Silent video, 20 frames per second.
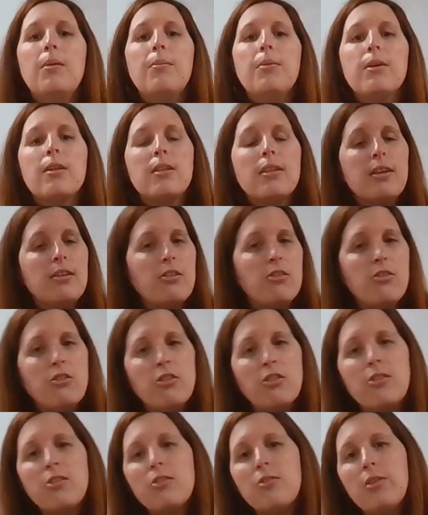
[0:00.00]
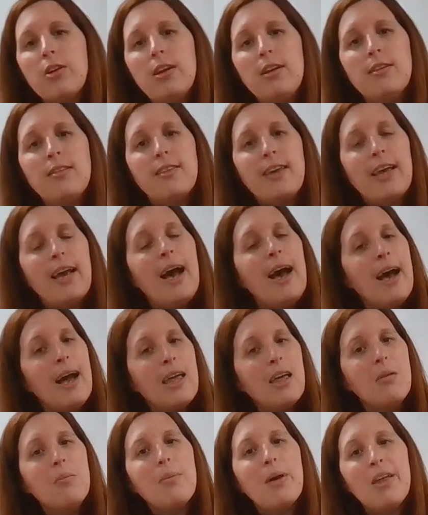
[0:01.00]
but at least just greet it and say,
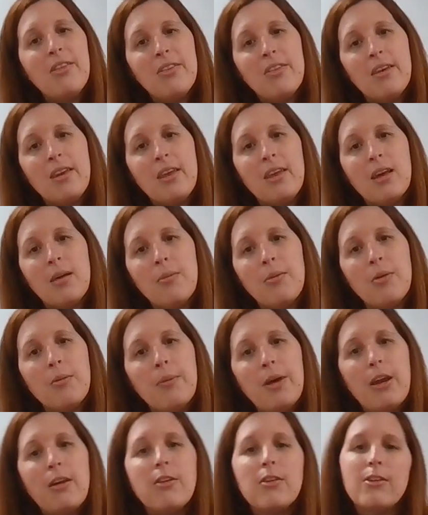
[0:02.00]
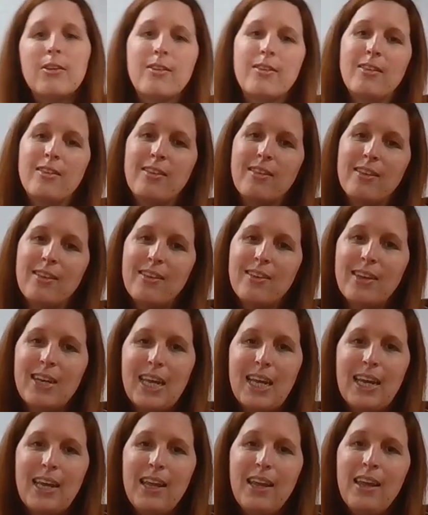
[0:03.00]
hi, I'm Bethany. I'm your medical assistant
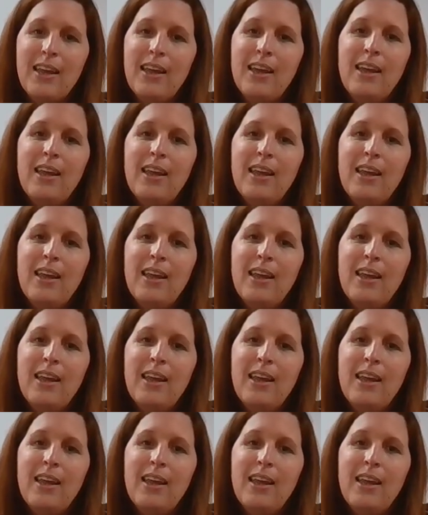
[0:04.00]
today.